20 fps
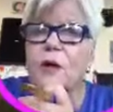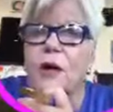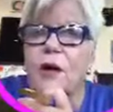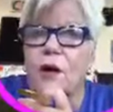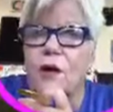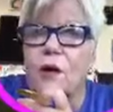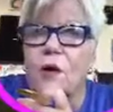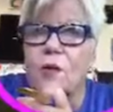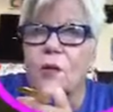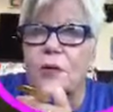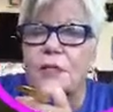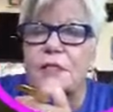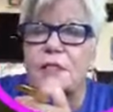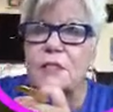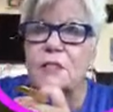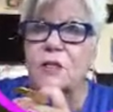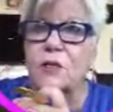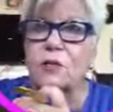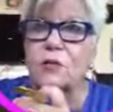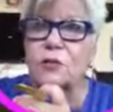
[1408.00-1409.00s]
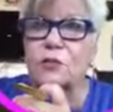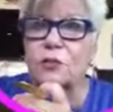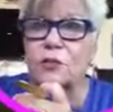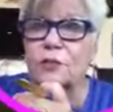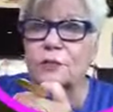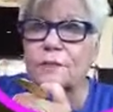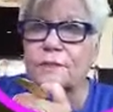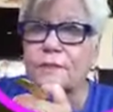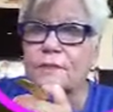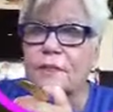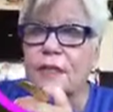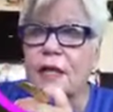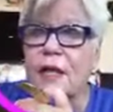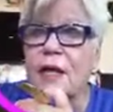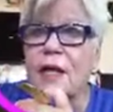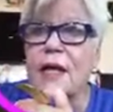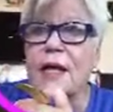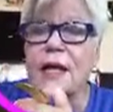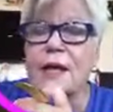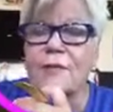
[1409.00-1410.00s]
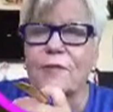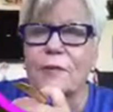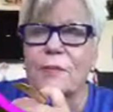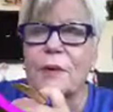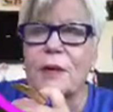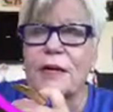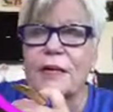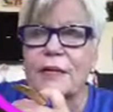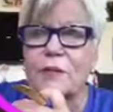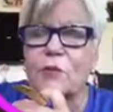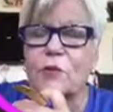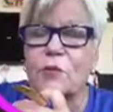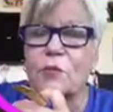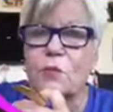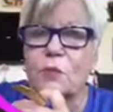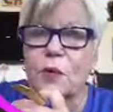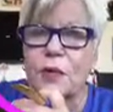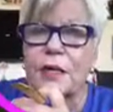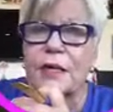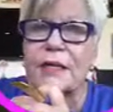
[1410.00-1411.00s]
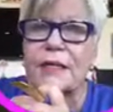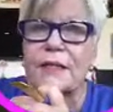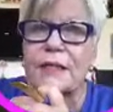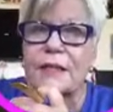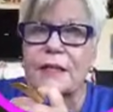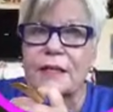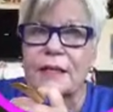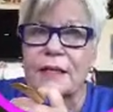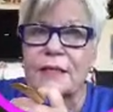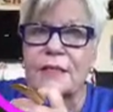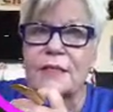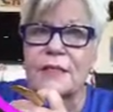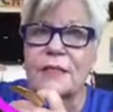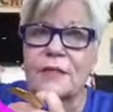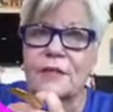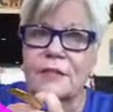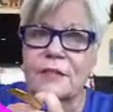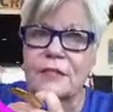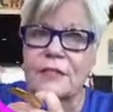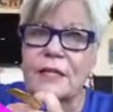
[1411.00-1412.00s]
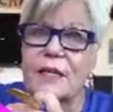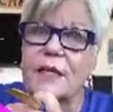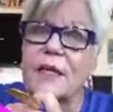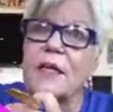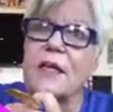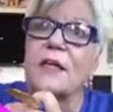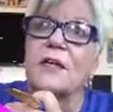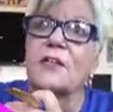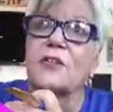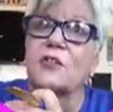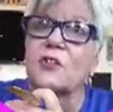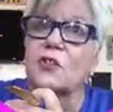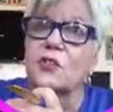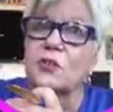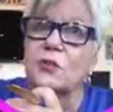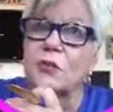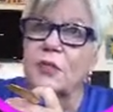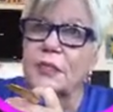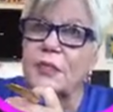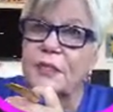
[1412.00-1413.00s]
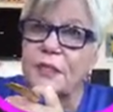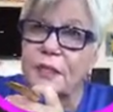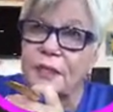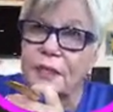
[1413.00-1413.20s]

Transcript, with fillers: I always told you, everybody will bring in things here and say, do you need